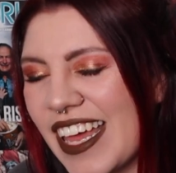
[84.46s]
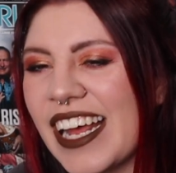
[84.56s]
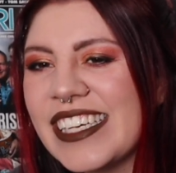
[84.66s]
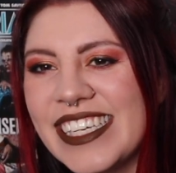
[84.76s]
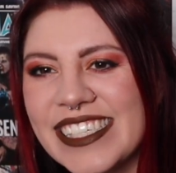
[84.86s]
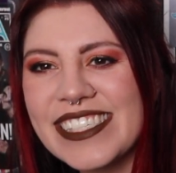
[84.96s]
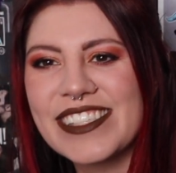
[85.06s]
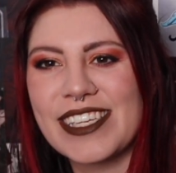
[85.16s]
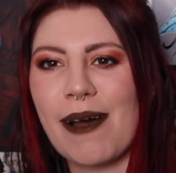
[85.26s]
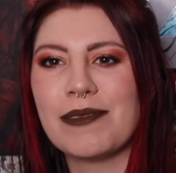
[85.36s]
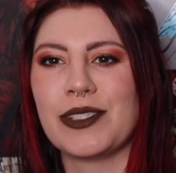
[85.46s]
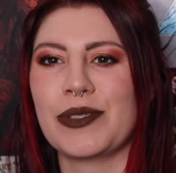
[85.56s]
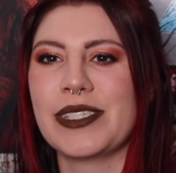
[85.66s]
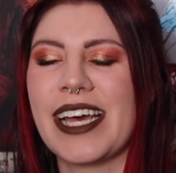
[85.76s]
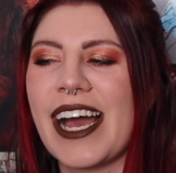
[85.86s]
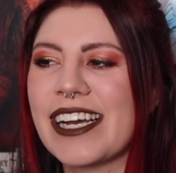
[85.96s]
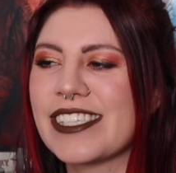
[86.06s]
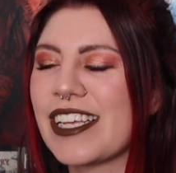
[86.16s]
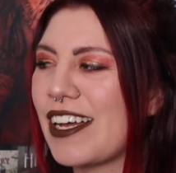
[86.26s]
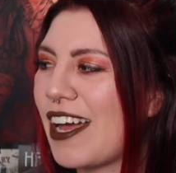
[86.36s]
And I need to stop doing that
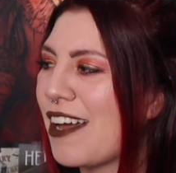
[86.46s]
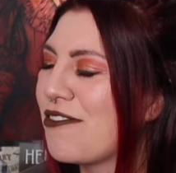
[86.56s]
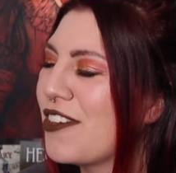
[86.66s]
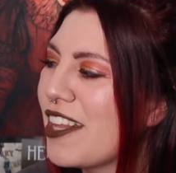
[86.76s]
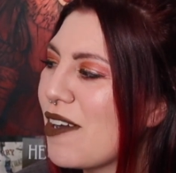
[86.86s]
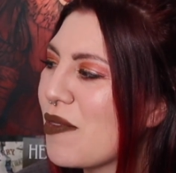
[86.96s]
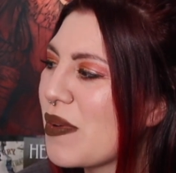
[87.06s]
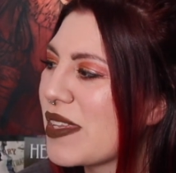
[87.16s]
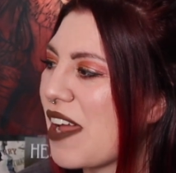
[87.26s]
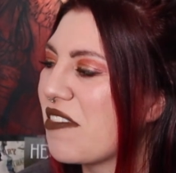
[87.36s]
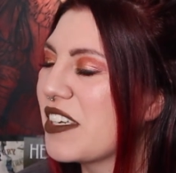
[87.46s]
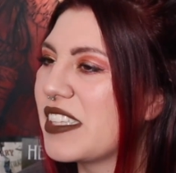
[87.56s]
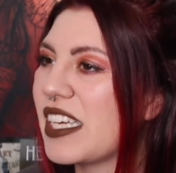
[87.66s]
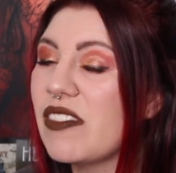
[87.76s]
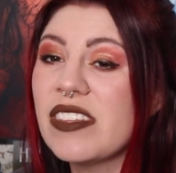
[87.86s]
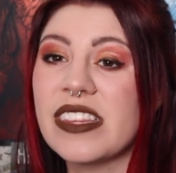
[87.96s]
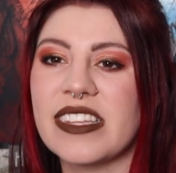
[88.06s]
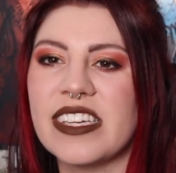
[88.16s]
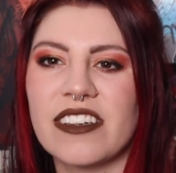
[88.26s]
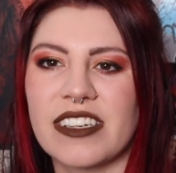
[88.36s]
because I feel that way with everything, even
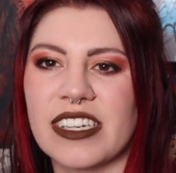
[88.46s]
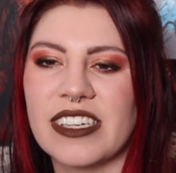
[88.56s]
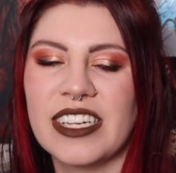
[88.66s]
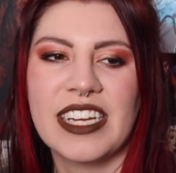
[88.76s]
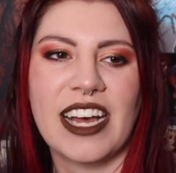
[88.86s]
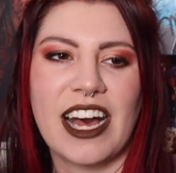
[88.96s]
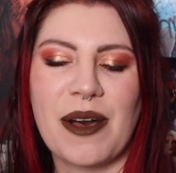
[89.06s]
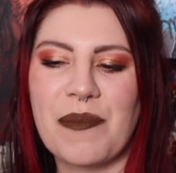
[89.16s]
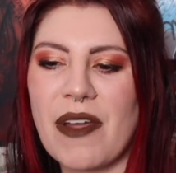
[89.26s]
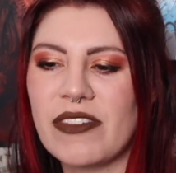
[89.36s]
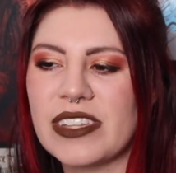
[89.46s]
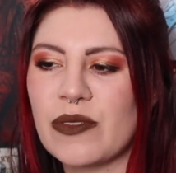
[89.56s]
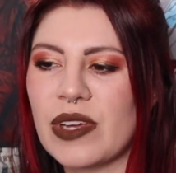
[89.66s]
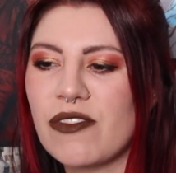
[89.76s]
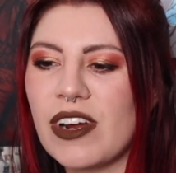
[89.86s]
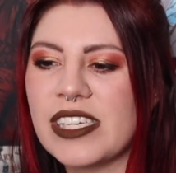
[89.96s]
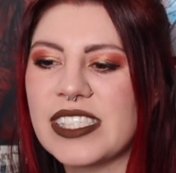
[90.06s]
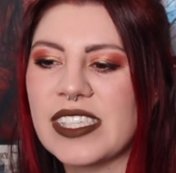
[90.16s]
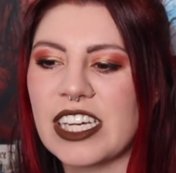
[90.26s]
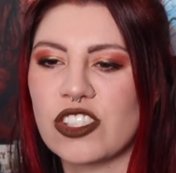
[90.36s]
theater, everything. Whenever I
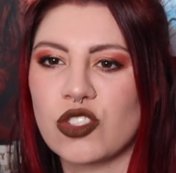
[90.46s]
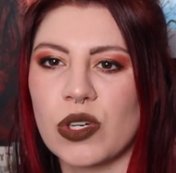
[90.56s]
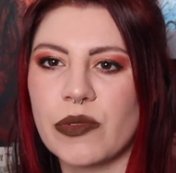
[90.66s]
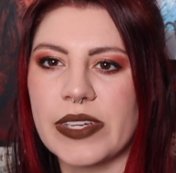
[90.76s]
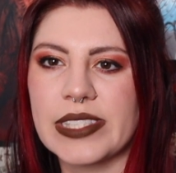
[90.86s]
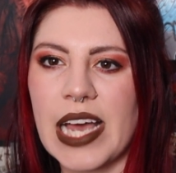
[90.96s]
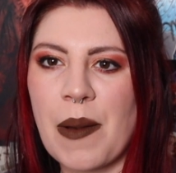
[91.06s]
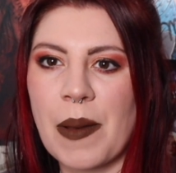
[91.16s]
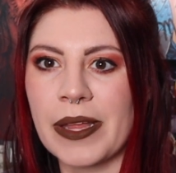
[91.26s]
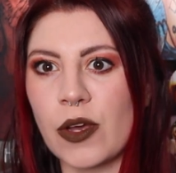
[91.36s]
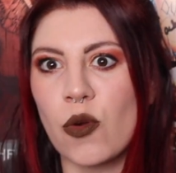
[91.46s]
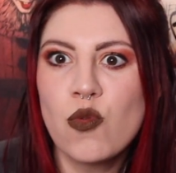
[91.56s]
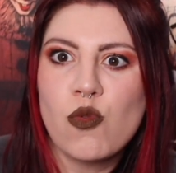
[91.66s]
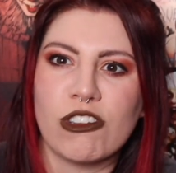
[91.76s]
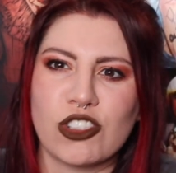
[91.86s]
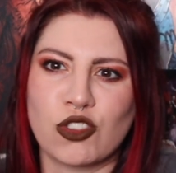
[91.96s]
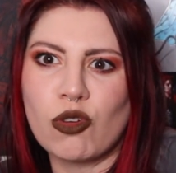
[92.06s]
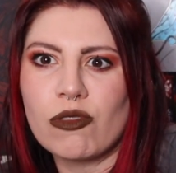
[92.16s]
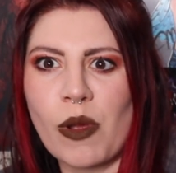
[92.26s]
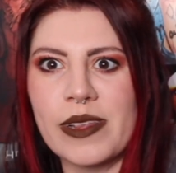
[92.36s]
see like a short runtime, I'm like, ooh,
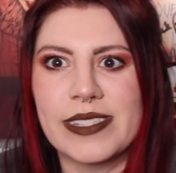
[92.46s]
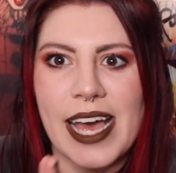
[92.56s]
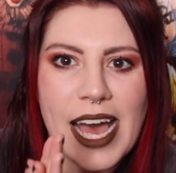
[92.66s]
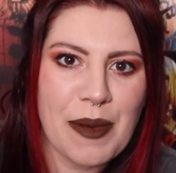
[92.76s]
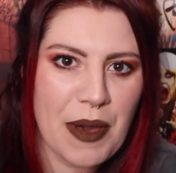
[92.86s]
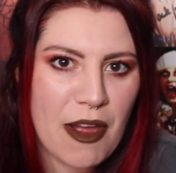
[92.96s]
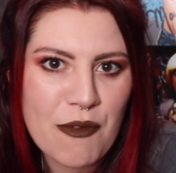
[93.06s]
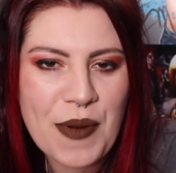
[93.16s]
short runtime, all